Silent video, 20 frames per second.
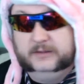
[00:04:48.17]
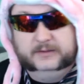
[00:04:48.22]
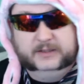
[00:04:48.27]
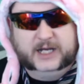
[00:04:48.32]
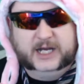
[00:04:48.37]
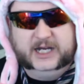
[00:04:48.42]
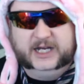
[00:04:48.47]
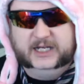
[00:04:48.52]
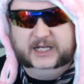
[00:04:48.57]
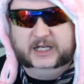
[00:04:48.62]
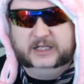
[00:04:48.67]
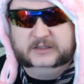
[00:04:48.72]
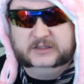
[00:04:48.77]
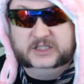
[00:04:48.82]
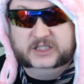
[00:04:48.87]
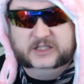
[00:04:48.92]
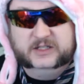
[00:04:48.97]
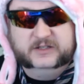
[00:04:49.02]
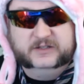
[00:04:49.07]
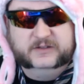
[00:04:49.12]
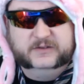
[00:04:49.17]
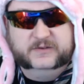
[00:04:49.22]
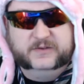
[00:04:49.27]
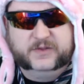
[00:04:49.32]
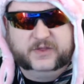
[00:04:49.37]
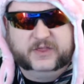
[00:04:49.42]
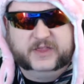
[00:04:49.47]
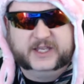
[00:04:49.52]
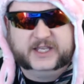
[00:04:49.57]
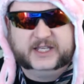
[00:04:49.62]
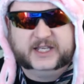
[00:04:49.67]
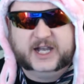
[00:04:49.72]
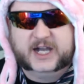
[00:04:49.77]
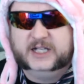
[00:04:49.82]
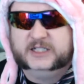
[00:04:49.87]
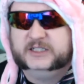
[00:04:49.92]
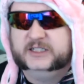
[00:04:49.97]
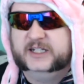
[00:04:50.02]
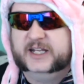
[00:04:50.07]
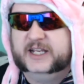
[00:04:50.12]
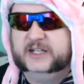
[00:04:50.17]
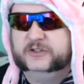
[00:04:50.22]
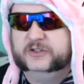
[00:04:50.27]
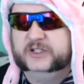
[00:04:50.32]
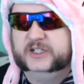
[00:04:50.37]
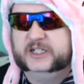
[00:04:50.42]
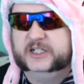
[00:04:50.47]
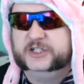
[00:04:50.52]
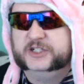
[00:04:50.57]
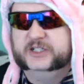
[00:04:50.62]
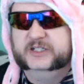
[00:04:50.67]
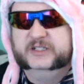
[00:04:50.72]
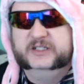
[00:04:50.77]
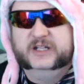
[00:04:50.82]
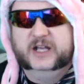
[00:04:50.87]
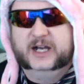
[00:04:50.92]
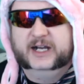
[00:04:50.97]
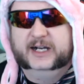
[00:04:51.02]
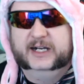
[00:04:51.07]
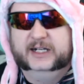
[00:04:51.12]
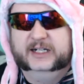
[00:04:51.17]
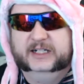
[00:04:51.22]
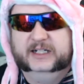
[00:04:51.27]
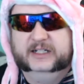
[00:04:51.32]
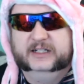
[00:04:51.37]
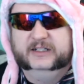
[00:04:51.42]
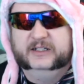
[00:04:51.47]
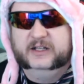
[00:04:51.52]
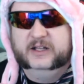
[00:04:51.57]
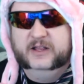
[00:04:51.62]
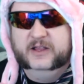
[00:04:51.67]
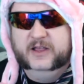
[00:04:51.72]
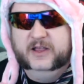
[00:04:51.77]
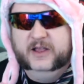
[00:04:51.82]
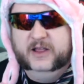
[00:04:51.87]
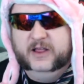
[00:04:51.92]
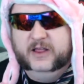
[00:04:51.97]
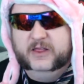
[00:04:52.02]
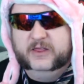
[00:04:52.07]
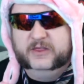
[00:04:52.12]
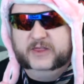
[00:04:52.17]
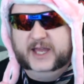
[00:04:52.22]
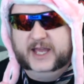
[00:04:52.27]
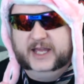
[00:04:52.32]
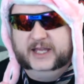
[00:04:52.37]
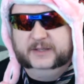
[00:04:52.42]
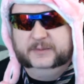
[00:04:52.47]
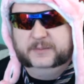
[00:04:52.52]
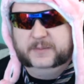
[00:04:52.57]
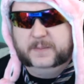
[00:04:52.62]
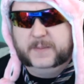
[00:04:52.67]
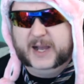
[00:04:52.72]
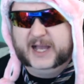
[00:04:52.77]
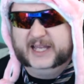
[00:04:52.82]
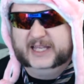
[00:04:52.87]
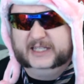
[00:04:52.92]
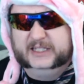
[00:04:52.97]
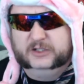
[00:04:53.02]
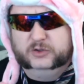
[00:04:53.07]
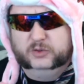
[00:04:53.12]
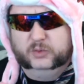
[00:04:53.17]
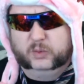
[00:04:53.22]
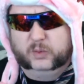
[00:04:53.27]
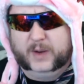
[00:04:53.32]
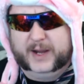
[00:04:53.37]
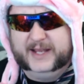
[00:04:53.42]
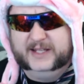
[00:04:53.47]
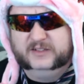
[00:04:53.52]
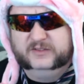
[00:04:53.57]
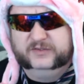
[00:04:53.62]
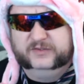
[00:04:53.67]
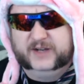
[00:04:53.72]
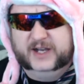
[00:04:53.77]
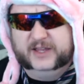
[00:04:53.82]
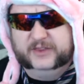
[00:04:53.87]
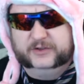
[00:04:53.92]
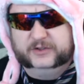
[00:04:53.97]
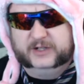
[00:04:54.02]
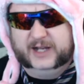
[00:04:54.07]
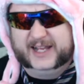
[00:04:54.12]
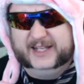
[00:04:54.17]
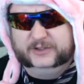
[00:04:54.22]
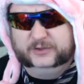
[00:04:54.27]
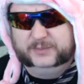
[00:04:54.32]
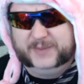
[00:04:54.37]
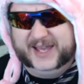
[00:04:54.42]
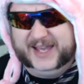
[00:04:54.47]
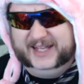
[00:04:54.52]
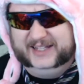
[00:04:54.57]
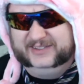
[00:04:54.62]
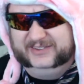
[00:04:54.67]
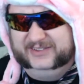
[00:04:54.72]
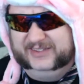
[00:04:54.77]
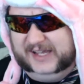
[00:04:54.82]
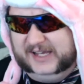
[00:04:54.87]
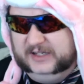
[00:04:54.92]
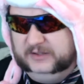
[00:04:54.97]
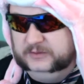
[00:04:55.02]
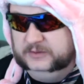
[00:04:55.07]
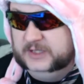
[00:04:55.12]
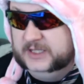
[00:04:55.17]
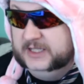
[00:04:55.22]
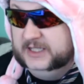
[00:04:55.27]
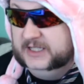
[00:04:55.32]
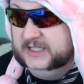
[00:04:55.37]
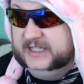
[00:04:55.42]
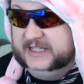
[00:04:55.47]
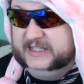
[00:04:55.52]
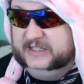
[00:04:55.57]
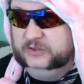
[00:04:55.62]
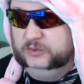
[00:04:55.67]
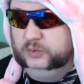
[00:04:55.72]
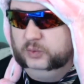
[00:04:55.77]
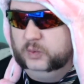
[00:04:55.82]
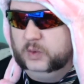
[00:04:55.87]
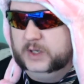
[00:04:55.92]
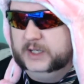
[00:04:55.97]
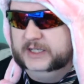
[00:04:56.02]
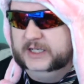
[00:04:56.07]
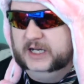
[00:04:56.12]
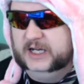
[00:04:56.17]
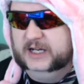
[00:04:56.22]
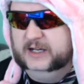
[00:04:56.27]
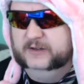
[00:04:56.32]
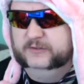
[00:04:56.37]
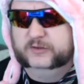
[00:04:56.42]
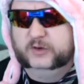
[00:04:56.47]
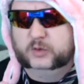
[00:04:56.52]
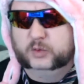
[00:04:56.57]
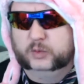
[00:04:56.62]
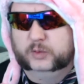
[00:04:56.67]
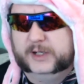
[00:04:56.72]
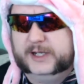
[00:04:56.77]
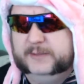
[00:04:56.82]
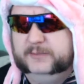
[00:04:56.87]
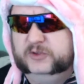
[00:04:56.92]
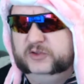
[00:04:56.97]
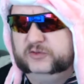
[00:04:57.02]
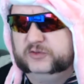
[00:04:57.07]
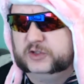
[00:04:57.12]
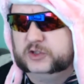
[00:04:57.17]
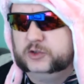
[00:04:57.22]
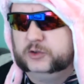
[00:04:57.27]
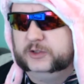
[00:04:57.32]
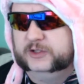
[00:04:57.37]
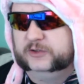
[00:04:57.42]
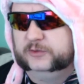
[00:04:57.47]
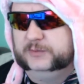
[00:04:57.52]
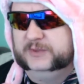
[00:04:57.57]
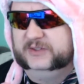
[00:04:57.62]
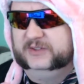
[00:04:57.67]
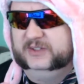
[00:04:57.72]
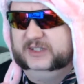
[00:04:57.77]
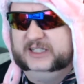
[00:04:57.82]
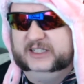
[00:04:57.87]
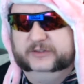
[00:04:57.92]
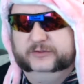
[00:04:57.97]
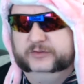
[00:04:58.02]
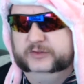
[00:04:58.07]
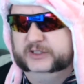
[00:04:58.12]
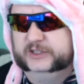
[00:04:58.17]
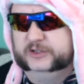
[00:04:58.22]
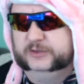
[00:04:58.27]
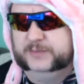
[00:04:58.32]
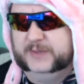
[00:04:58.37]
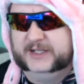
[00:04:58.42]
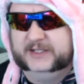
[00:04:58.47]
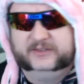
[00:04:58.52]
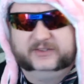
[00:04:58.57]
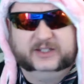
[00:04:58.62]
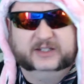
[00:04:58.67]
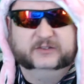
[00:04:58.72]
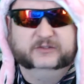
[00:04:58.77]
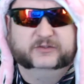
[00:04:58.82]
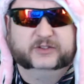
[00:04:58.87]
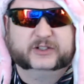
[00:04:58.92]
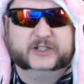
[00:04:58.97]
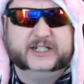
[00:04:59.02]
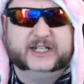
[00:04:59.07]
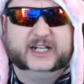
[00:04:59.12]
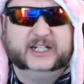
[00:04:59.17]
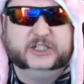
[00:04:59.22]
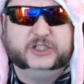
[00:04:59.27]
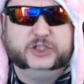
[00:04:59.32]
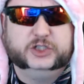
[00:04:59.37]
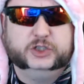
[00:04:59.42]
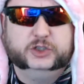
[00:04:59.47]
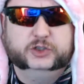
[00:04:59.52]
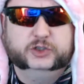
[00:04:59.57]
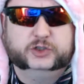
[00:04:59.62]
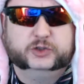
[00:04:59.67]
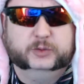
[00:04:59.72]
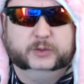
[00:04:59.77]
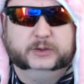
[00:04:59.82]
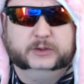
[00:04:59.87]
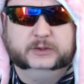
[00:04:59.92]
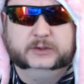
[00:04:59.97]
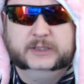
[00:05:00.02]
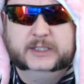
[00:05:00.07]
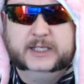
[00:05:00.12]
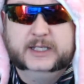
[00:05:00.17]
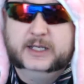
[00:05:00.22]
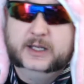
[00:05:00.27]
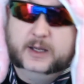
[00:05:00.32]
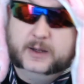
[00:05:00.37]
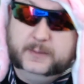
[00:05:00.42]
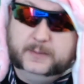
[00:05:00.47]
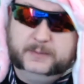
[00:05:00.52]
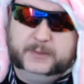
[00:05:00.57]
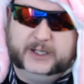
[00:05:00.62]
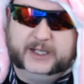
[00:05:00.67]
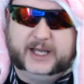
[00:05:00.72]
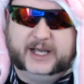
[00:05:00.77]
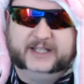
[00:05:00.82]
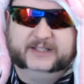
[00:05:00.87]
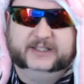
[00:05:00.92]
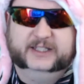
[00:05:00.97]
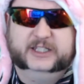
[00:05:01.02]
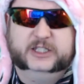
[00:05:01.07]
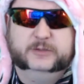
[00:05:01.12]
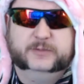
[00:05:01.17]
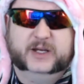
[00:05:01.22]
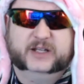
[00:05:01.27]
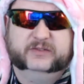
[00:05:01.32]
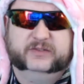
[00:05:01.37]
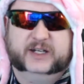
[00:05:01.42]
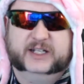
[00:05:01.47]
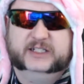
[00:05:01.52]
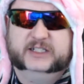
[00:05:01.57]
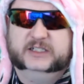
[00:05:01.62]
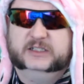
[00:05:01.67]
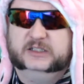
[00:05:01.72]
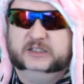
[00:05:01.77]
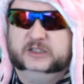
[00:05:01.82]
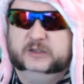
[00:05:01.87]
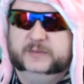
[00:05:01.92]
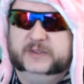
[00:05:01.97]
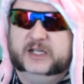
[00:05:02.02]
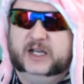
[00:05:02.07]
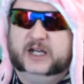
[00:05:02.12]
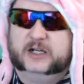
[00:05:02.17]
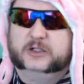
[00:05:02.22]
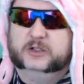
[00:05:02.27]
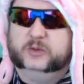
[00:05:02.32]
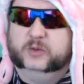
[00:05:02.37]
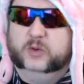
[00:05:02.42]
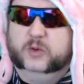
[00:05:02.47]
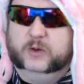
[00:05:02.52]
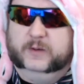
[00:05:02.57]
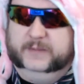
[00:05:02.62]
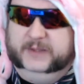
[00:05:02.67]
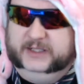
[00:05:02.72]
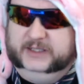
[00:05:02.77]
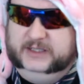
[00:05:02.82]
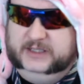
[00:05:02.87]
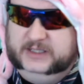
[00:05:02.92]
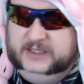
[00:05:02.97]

the holiday tradition that my grandfather has passed down is one of ribs for Christmas Eve, which might sound very unusual, but I think you might find it a little bit heartwarming.